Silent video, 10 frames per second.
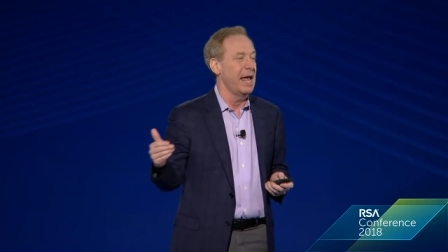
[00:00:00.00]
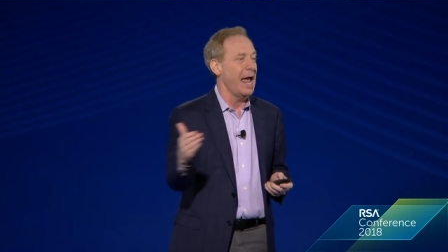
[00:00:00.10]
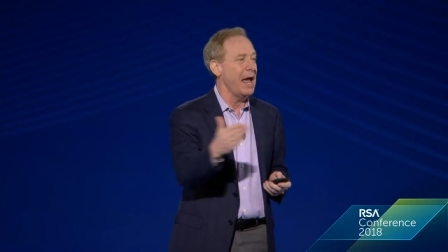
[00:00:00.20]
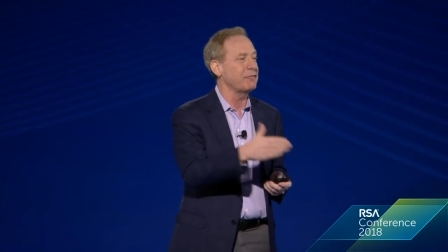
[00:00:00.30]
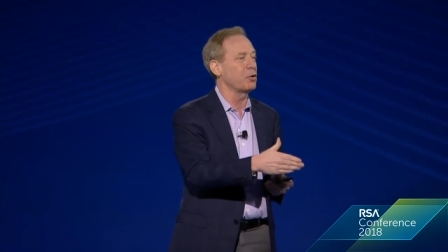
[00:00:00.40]

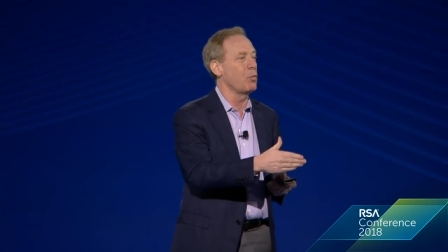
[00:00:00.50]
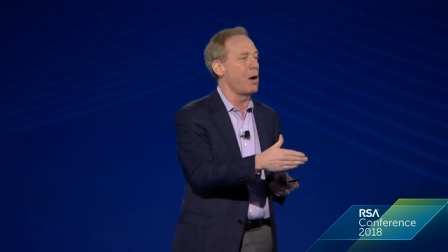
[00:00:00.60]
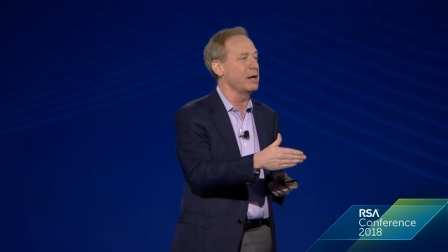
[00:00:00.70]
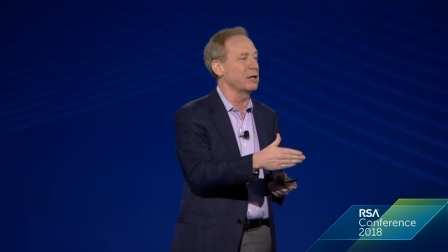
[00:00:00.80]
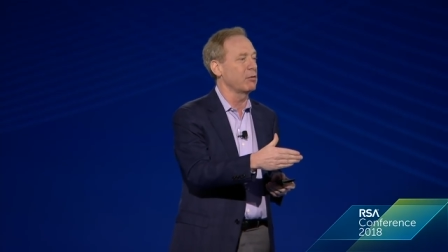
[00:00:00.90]
After
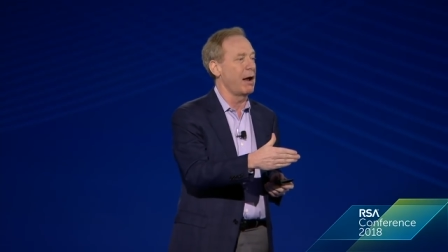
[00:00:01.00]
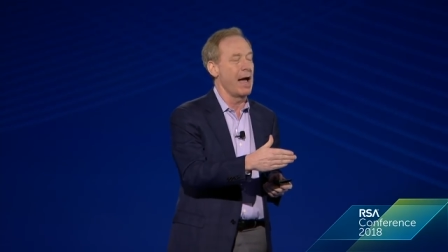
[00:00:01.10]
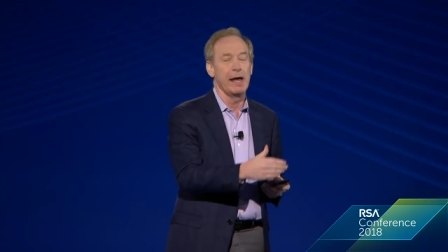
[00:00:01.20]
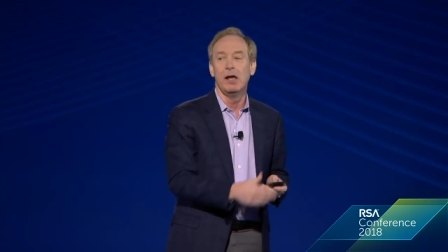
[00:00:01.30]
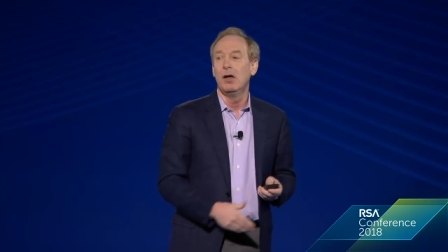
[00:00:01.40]

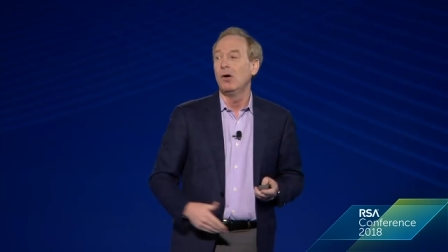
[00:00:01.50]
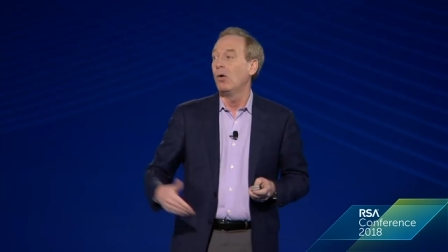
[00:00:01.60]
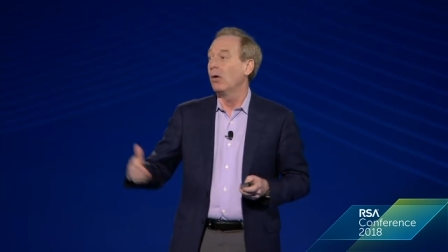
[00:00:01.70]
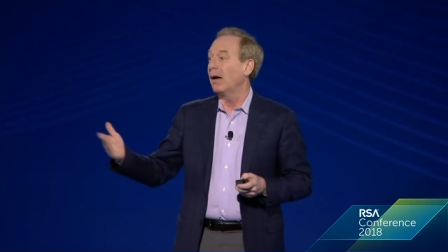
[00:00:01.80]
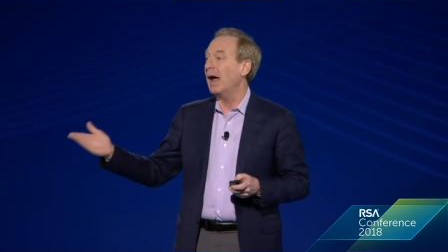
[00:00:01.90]
WannaCry,
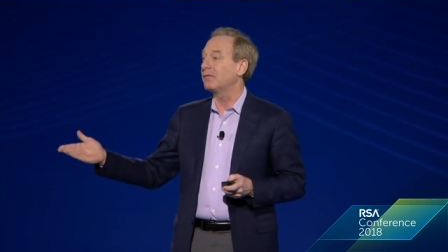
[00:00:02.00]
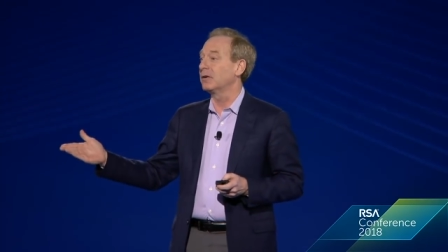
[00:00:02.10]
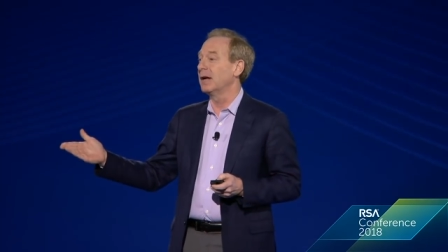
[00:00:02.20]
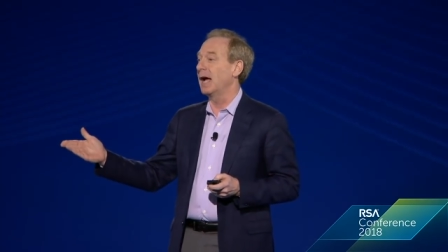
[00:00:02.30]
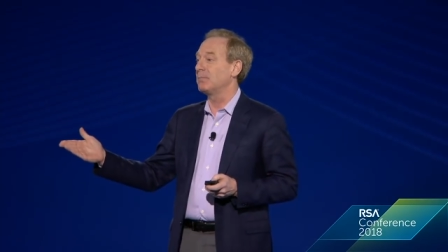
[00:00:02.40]
or
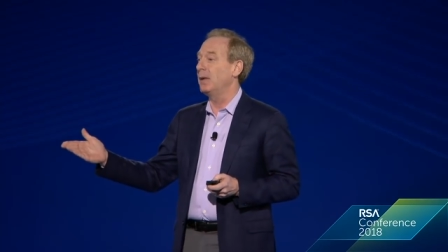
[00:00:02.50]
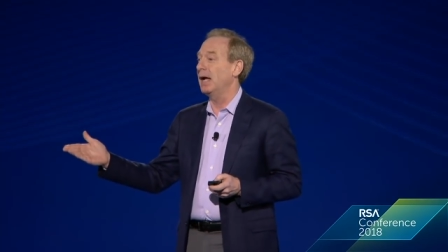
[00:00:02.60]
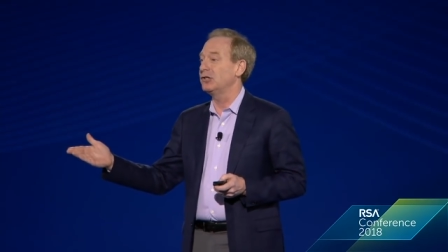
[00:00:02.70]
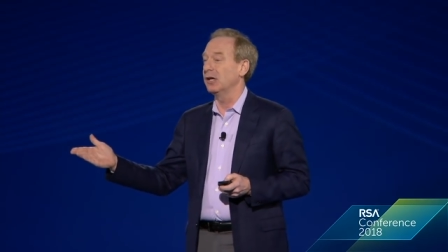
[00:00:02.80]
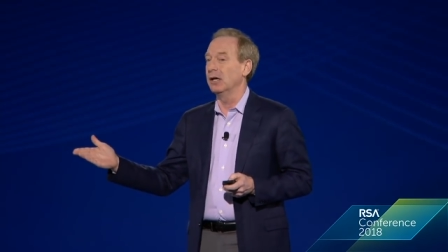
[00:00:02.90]
after
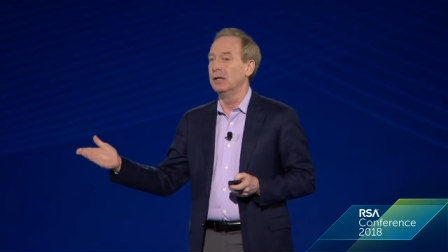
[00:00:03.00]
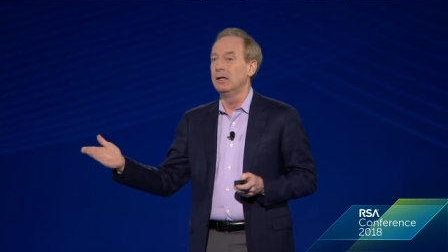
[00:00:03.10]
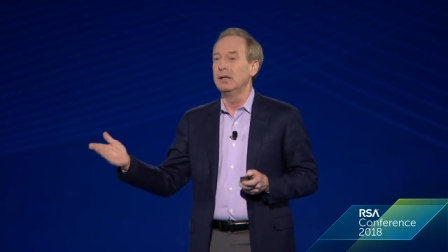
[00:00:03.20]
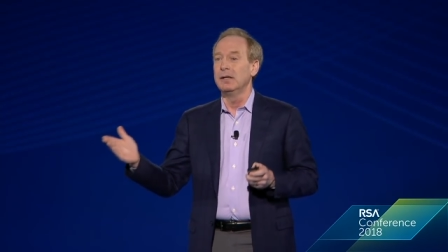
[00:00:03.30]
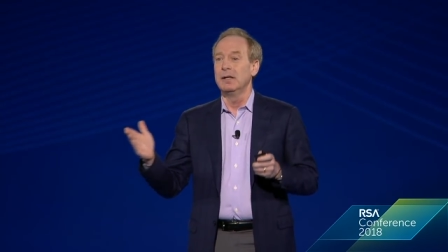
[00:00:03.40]
NotPetya,
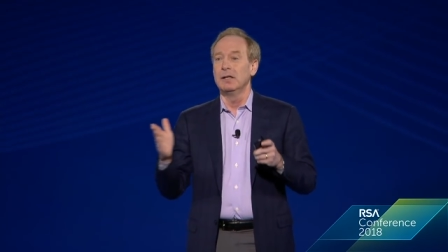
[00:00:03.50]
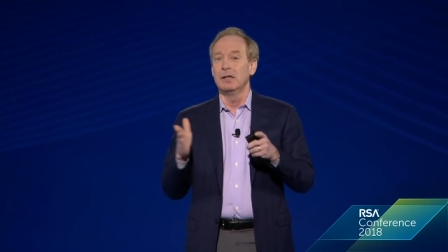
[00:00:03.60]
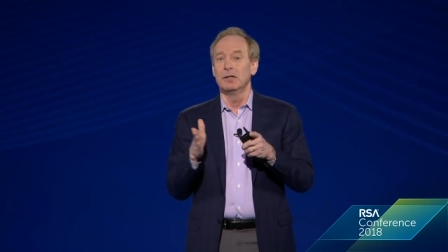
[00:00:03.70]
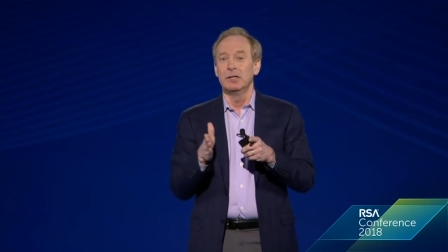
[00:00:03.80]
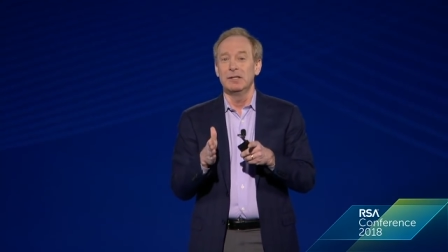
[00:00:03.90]

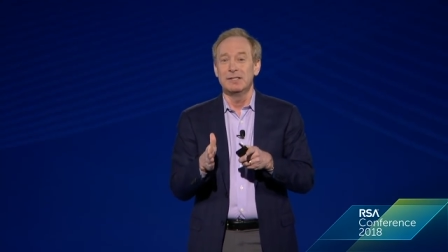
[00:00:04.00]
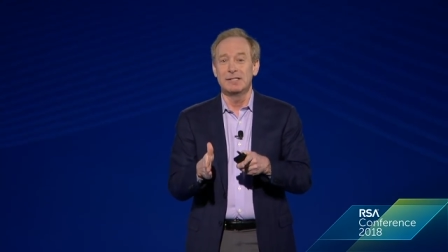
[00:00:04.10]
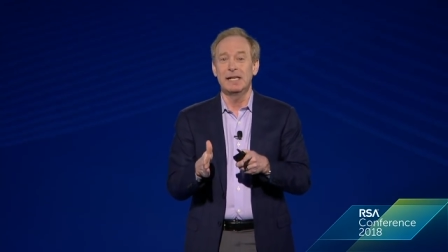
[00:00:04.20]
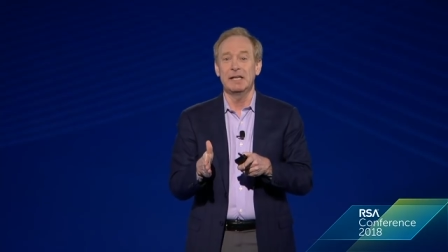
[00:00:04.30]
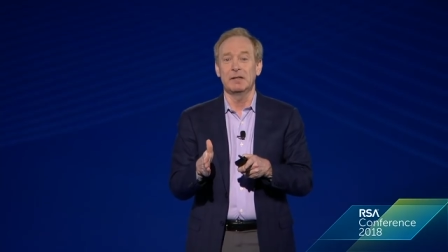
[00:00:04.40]

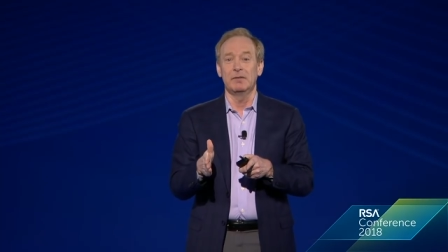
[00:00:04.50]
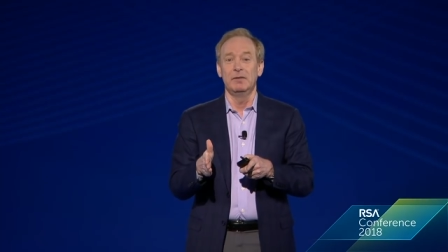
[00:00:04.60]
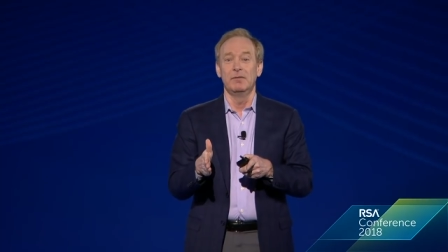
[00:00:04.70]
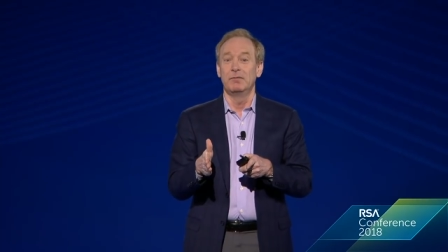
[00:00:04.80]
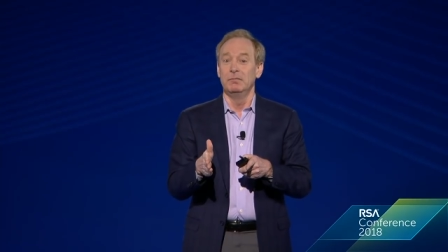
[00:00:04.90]
see it
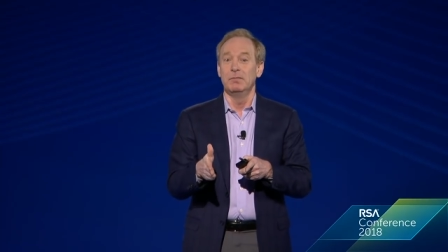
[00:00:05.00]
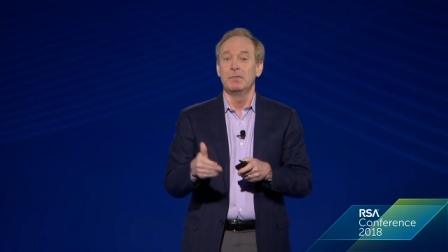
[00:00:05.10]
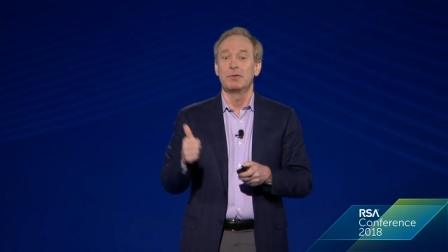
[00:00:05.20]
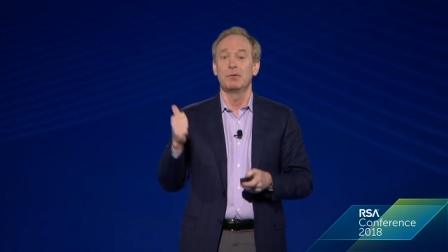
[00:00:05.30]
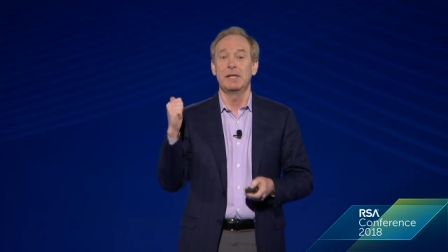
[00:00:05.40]

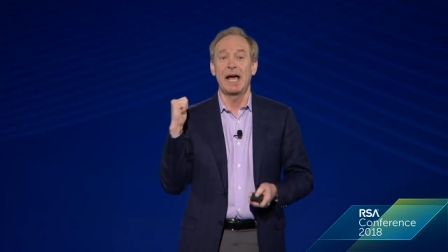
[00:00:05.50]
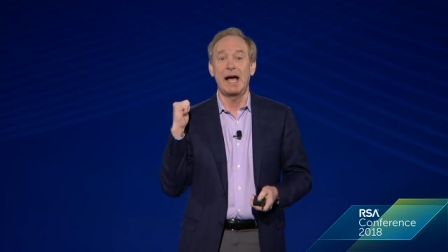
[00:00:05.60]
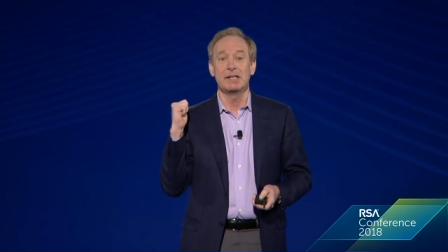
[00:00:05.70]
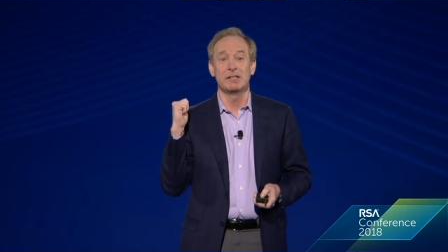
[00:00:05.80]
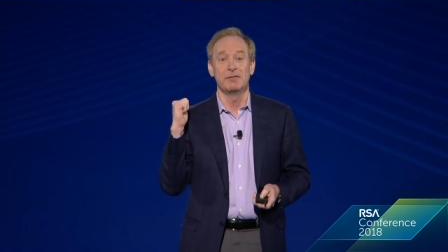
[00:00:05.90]
through the
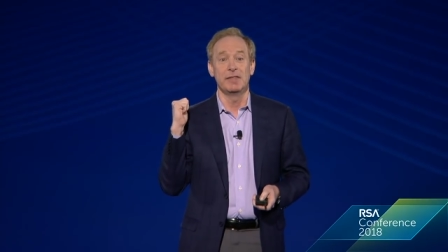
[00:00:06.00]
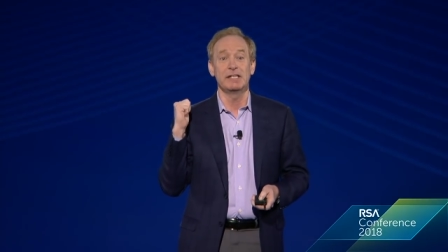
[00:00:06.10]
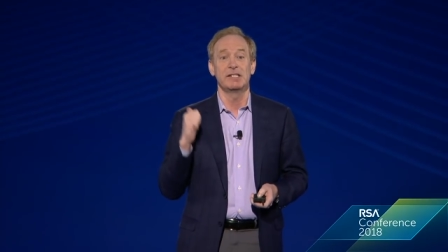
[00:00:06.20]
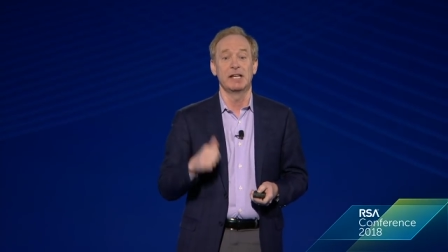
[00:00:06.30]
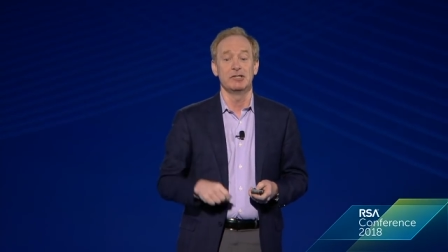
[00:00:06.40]
eyes of
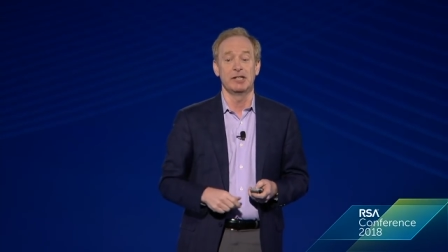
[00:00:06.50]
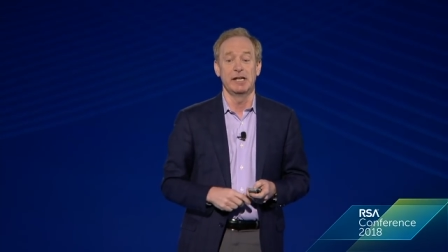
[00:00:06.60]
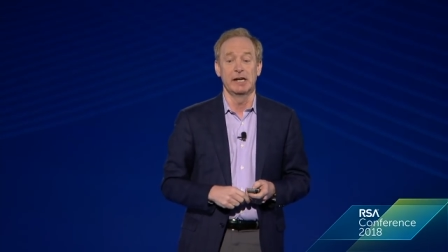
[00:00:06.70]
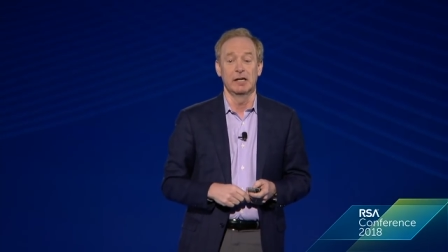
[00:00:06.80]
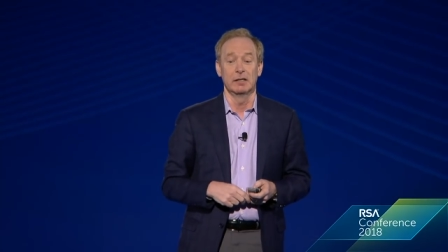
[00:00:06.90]
this
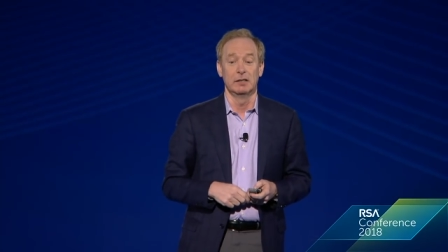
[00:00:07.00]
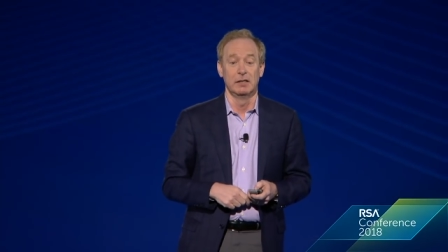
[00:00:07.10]
engineer.